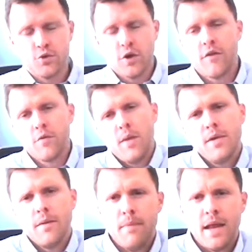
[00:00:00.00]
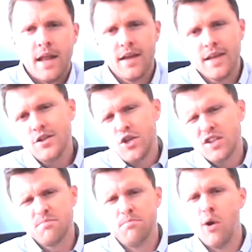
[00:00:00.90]
full draw for maybe a minute.
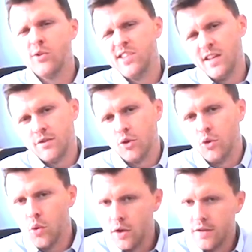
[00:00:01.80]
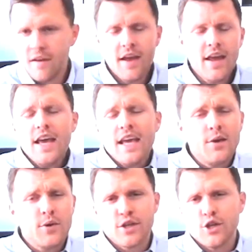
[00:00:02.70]
He's just moseying through the
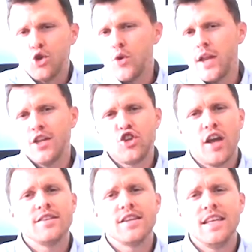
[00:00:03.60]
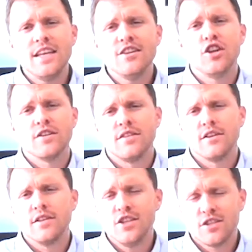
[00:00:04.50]
woods. He wasn't doing any chasing. He had
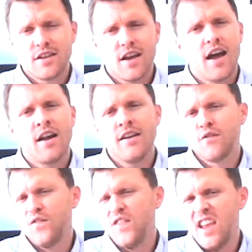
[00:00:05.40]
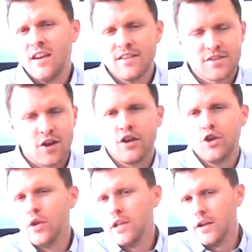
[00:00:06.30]
just clearly just got on his feet, and he
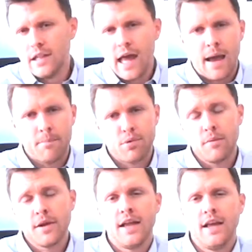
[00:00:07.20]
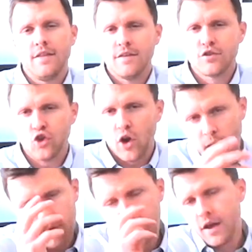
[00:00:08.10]
started to do a little lap, probably going to hit the
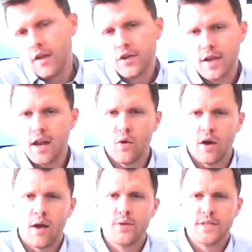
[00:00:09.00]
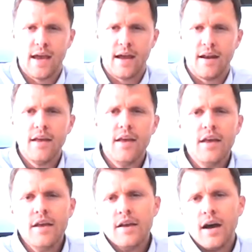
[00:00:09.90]
scrape on the other side of where I was at,